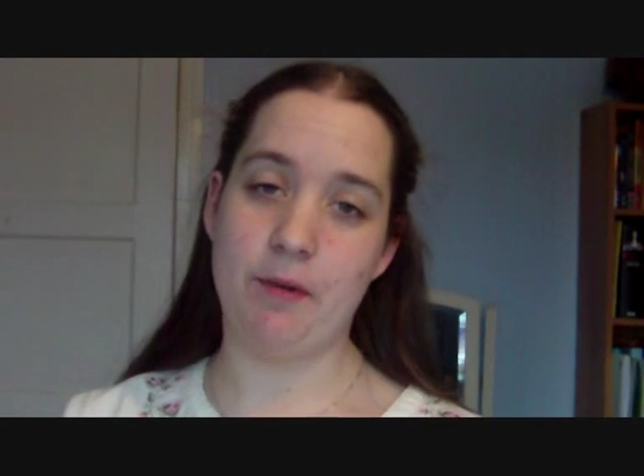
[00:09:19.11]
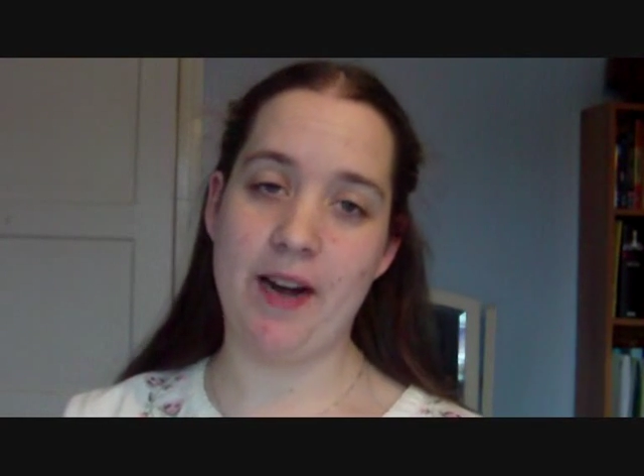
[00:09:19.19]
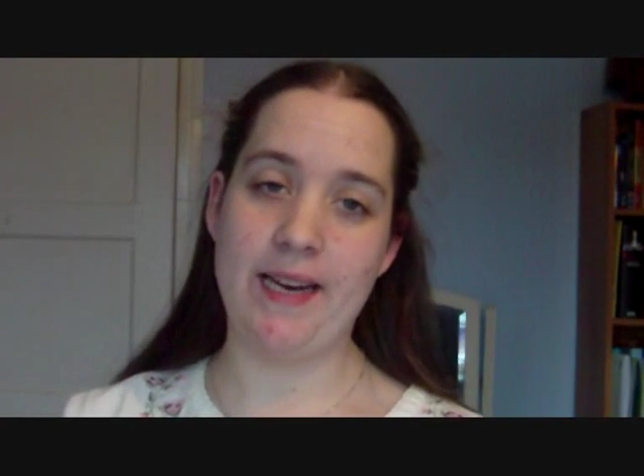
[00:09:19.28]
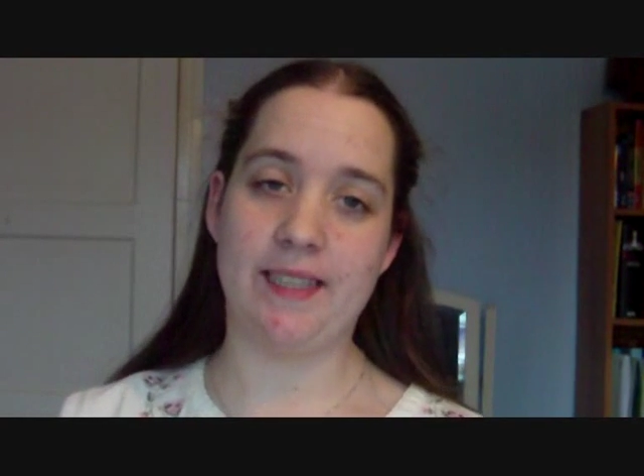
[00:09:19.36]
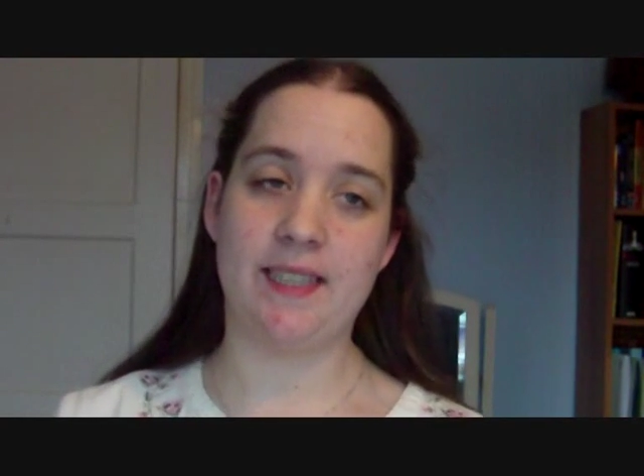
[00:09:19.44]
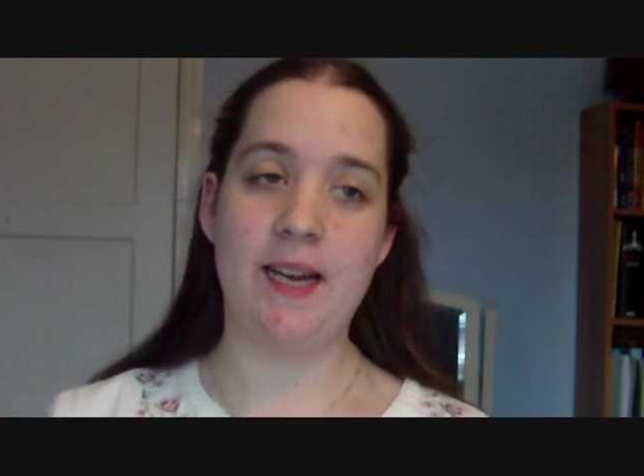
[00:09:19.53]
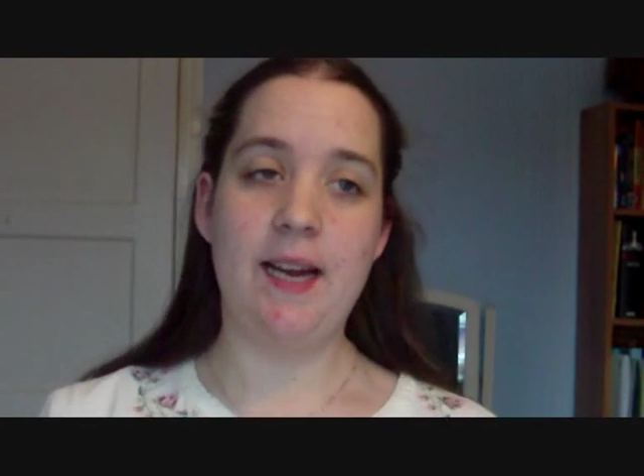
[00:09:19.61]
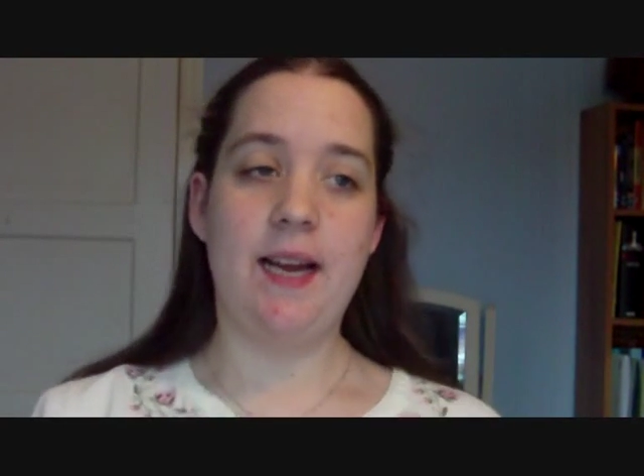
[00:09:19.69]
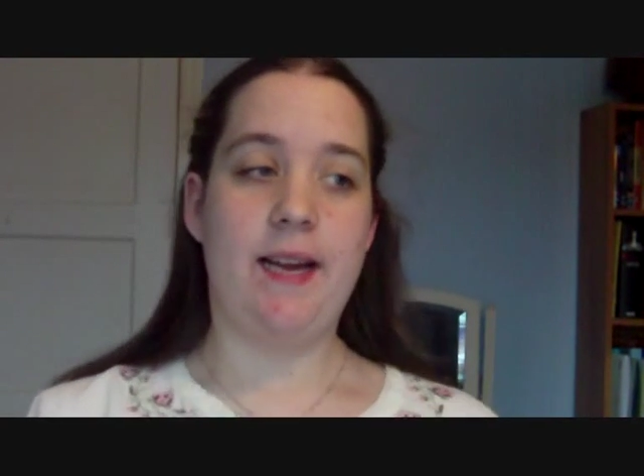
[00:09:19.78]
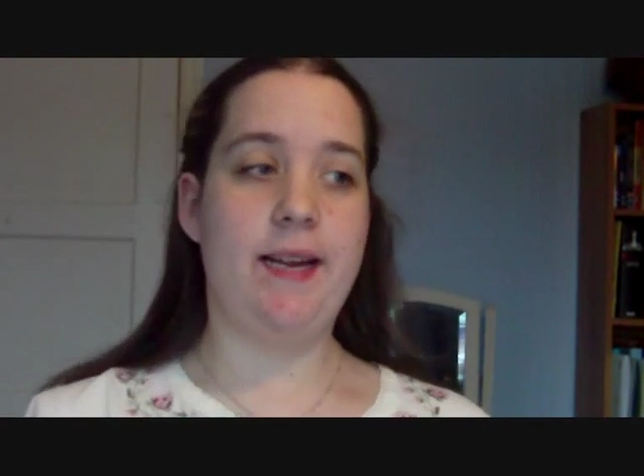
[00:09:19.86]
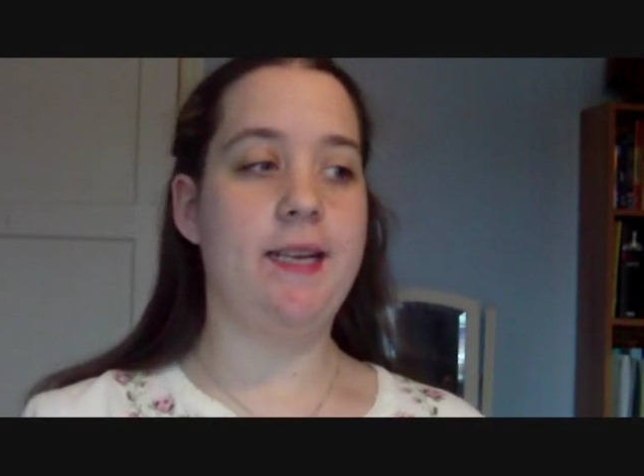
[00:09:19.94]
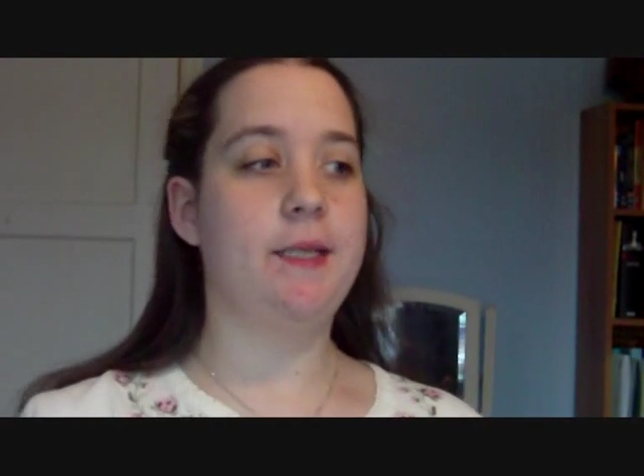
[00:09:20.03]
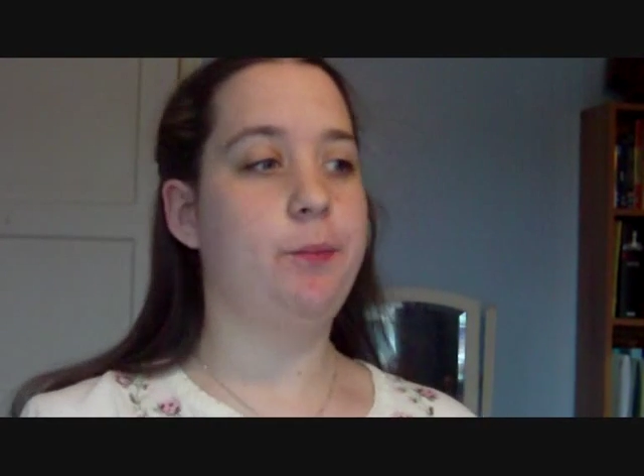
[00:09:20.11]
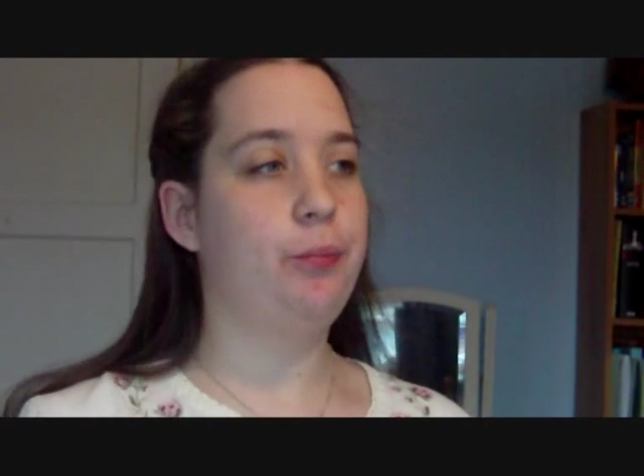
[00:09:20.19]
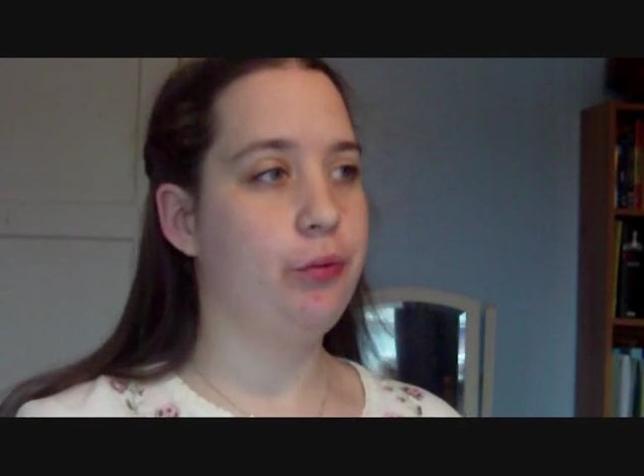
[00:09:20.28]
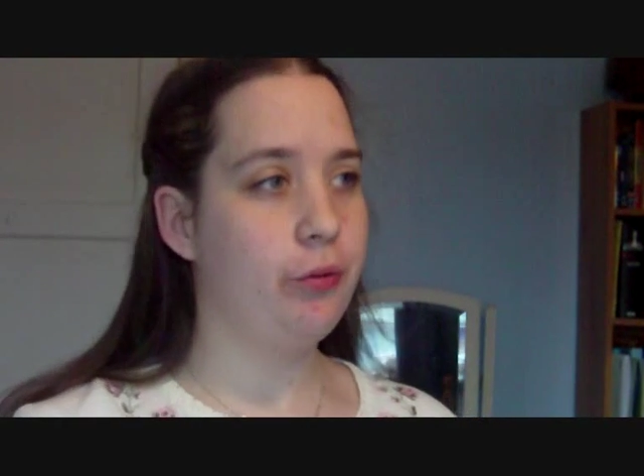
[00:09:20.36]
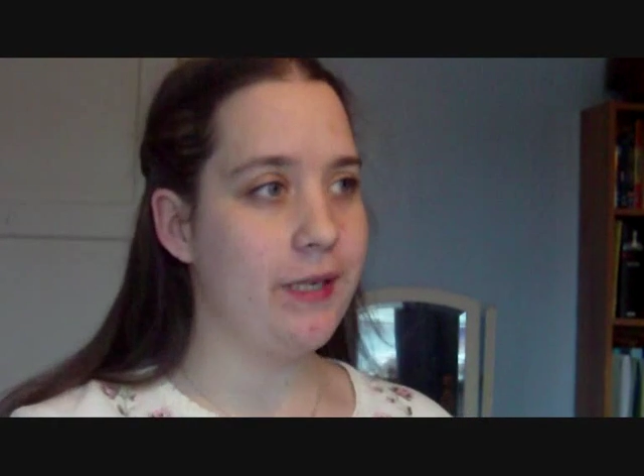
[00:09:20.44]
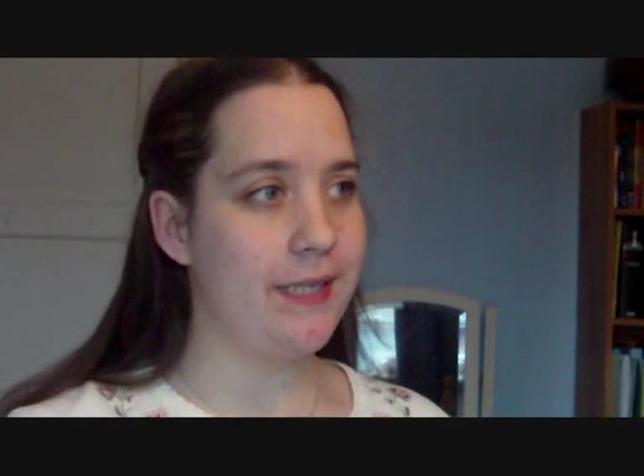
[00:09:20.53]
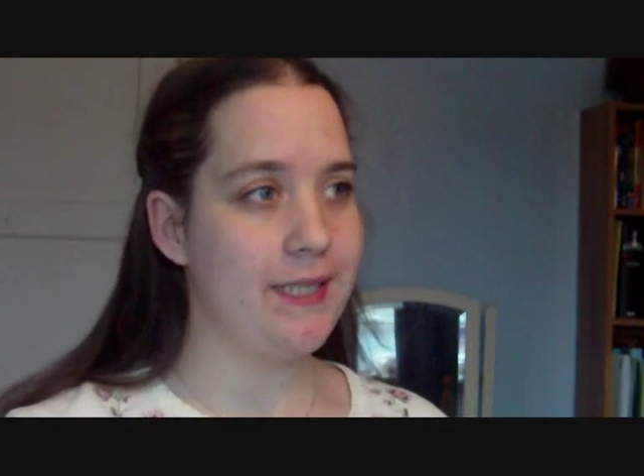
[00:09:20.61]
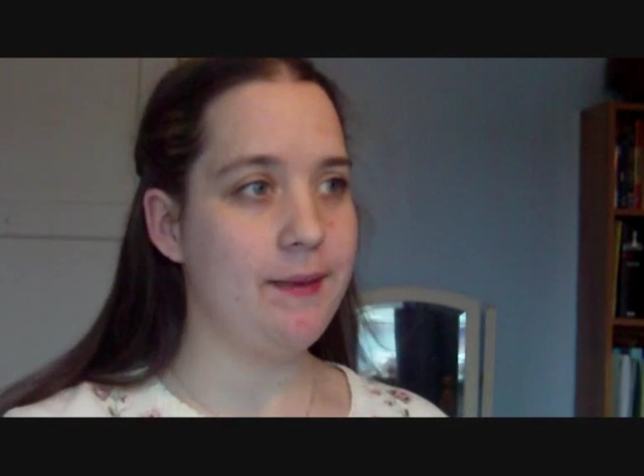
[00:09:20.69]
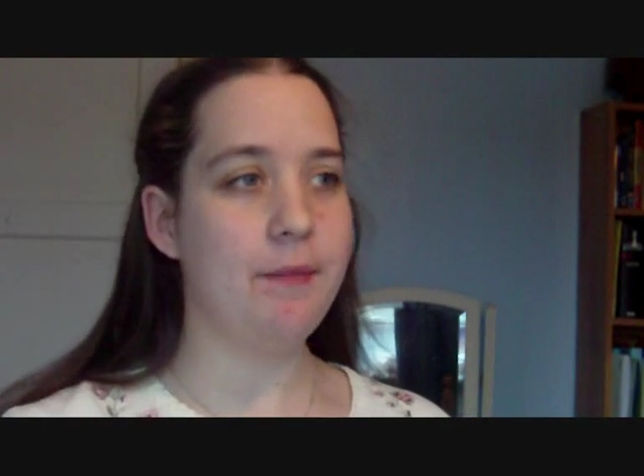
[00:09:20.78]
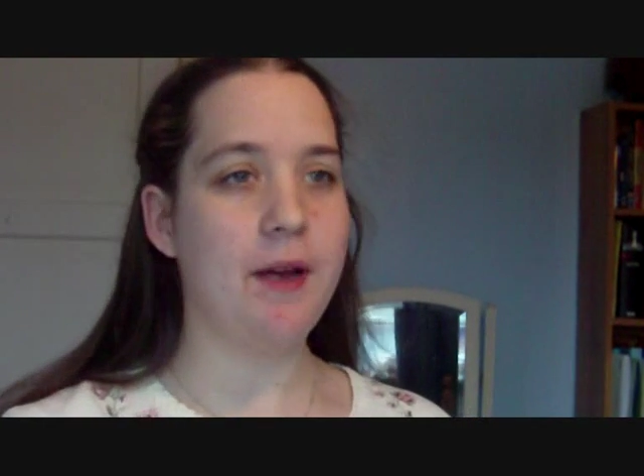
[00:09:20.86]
braids is pretty